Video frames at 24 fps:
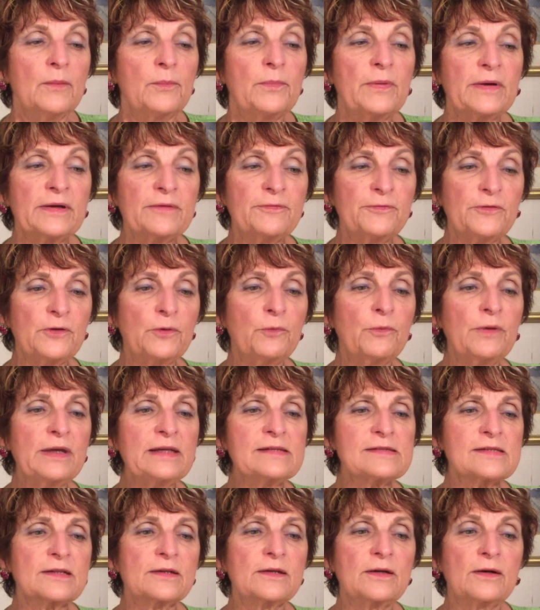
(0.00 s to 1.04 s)
But a few
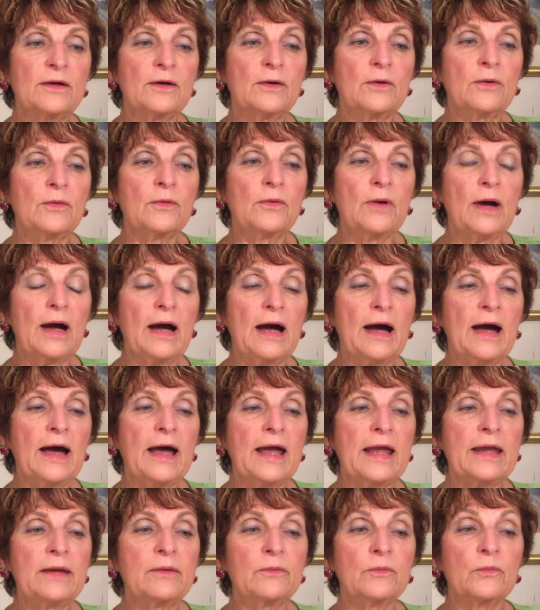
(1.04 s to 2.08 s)
weeks ago,
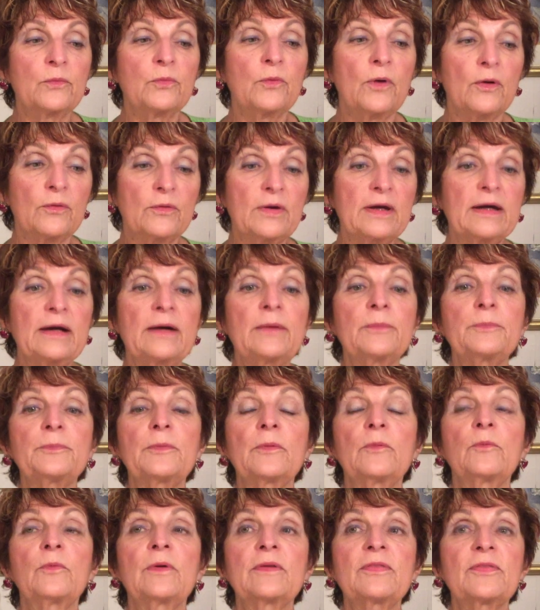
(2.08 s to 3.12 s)
I woke up
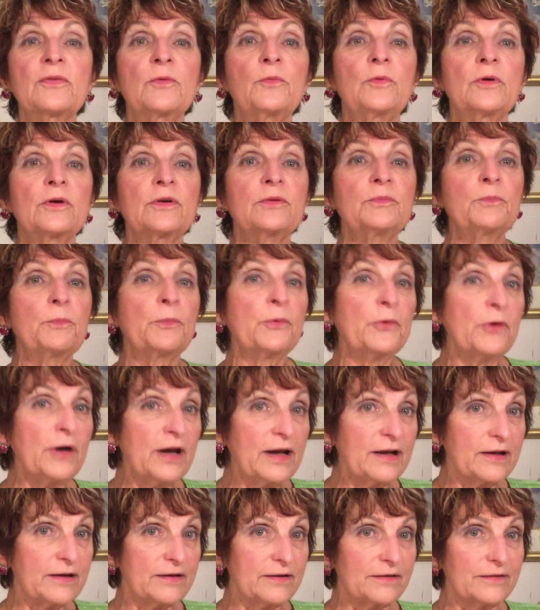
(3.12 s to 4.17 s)
with the word
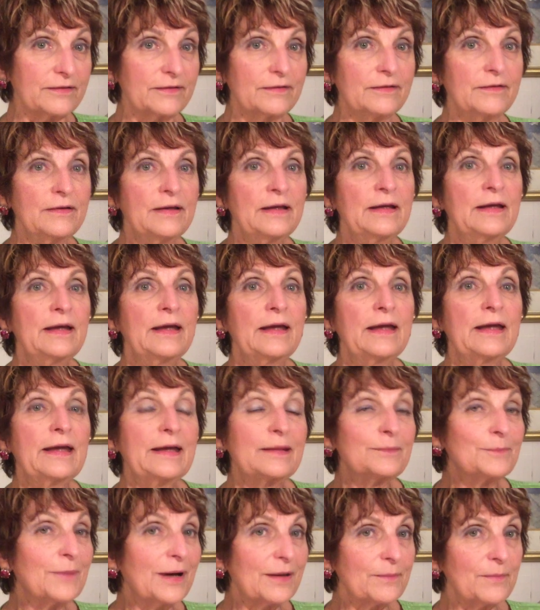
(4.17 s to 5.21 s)
prayer
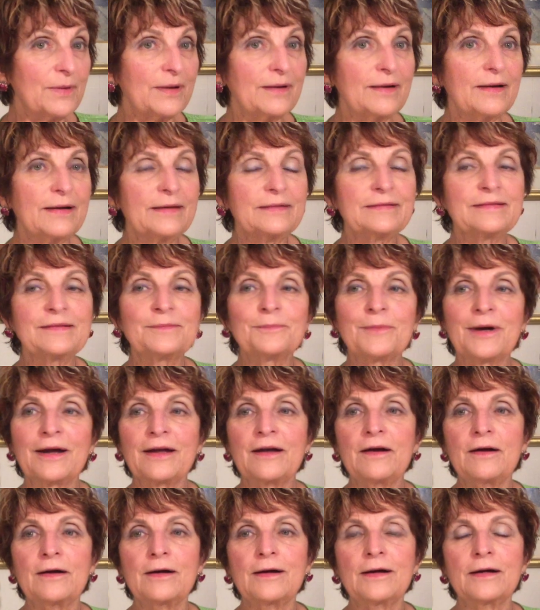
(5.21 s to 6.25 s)
in my mind, in my
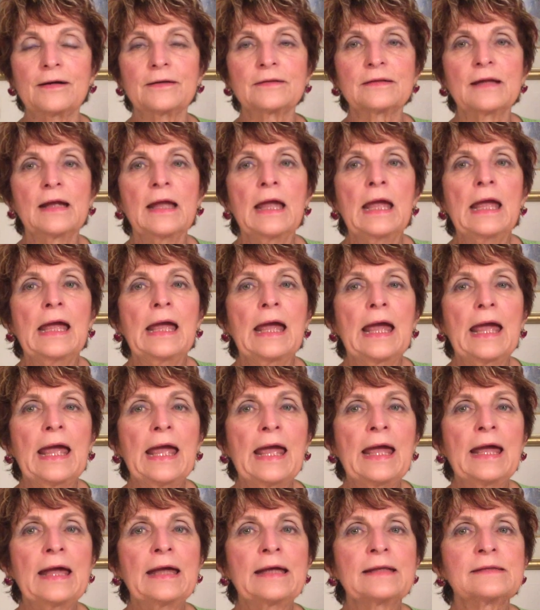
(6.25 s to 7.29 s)
heart.
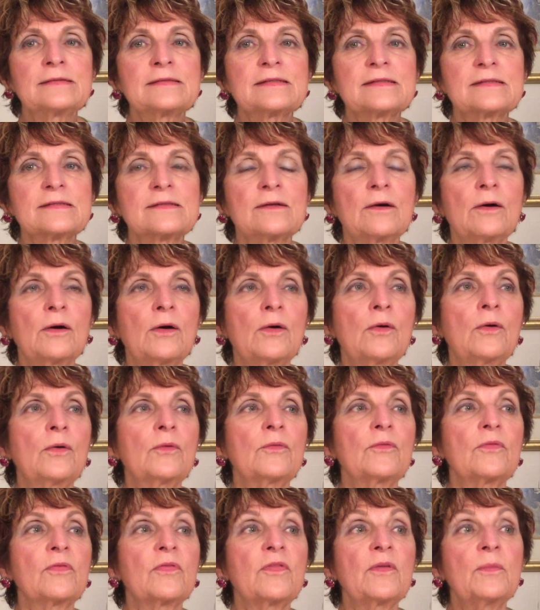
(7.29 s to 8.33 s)
And
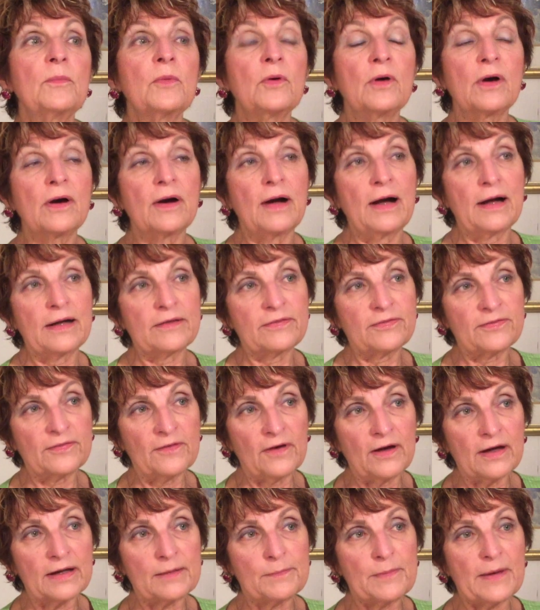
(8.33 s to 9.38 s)
so the more I
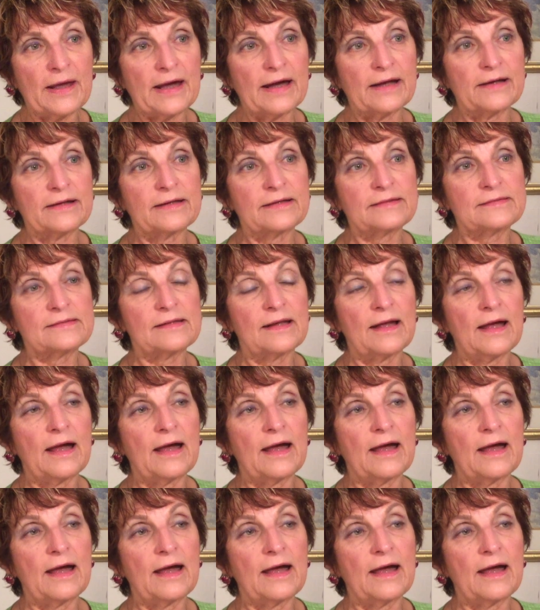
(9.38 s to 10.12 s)
thought about it,